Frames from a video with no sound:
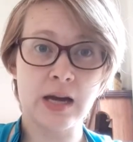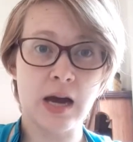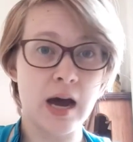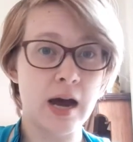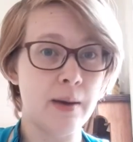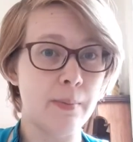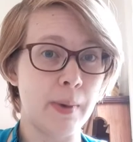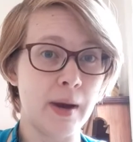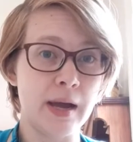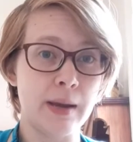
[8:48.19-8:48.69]
I
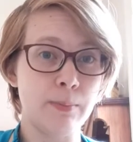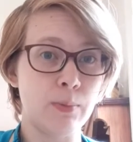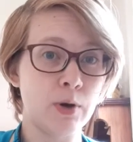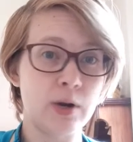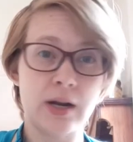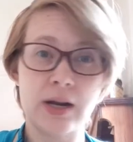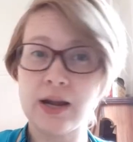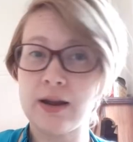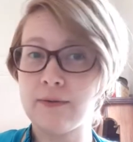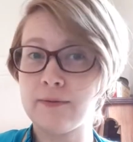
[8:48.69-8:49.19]
might put
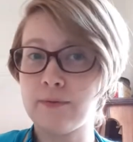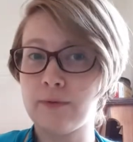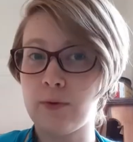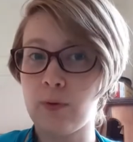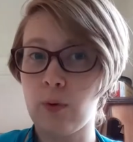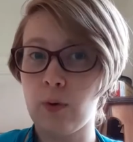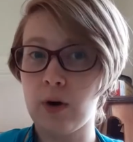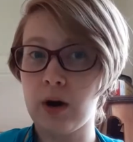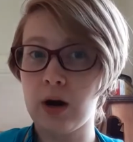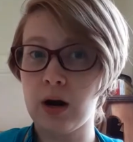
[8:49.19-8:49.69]
it in
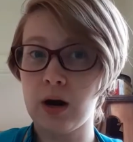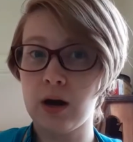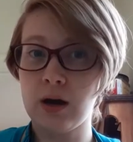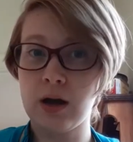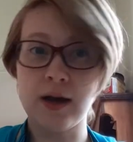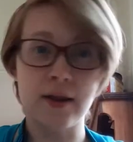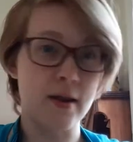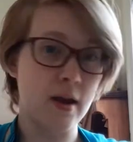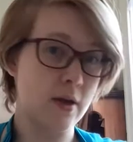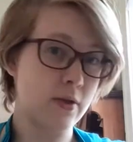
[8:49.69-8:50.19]
for
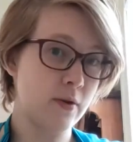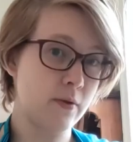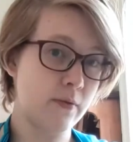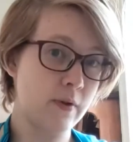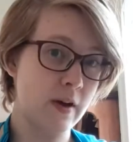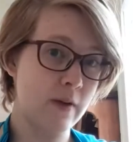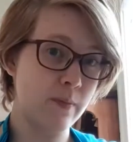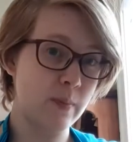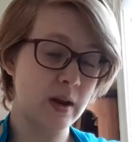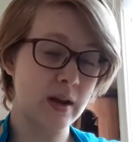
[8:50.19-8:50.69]
another
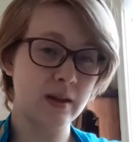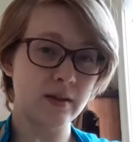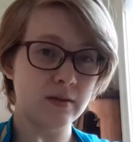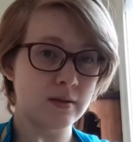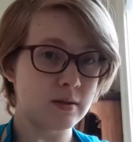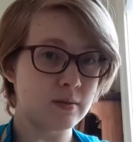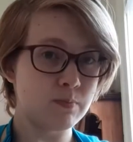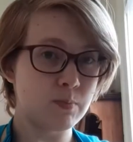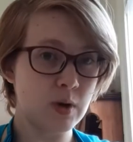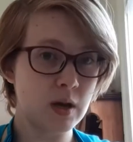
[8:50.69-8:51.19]
5
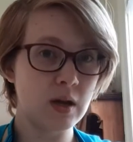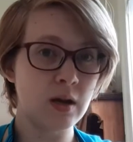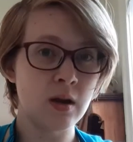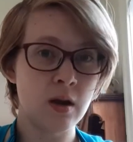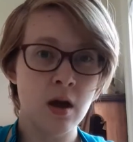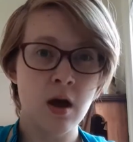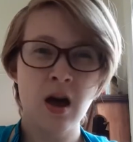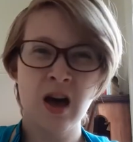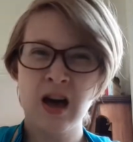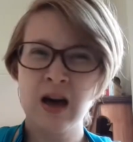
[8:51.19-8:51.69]
minutes, but
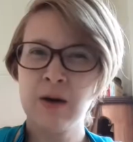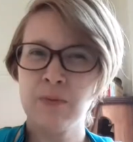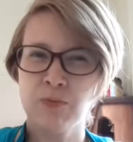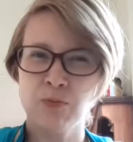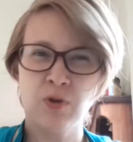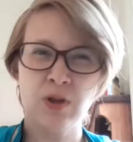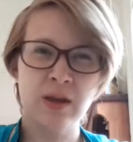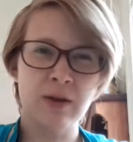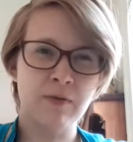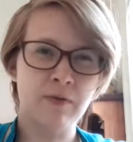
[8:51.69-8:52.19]

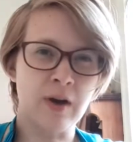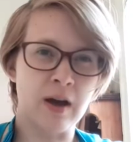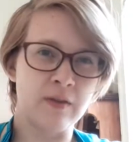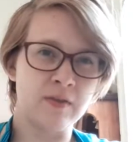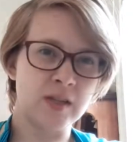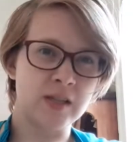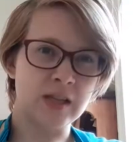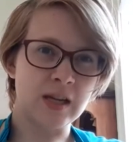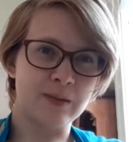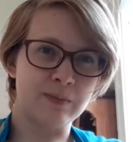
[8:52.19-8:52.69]
really 5 to
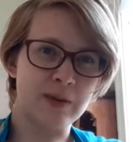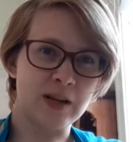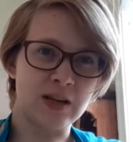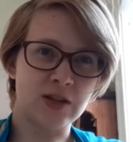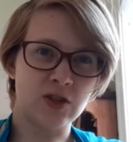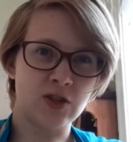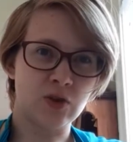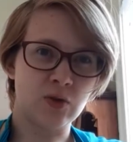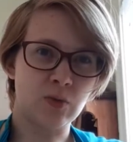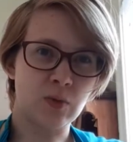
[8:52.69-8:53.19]
10 minutes
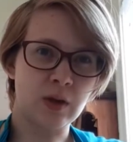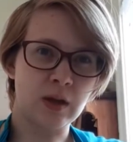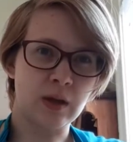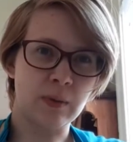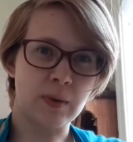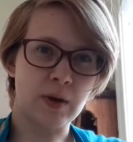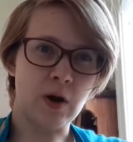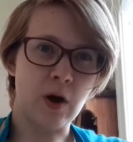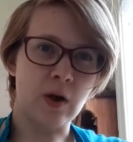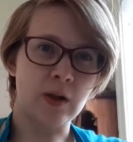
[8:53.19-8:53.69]
should really
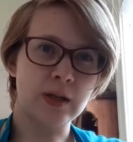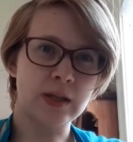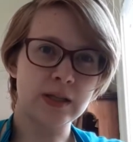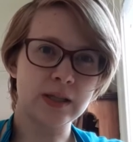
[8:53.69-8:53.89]
be all it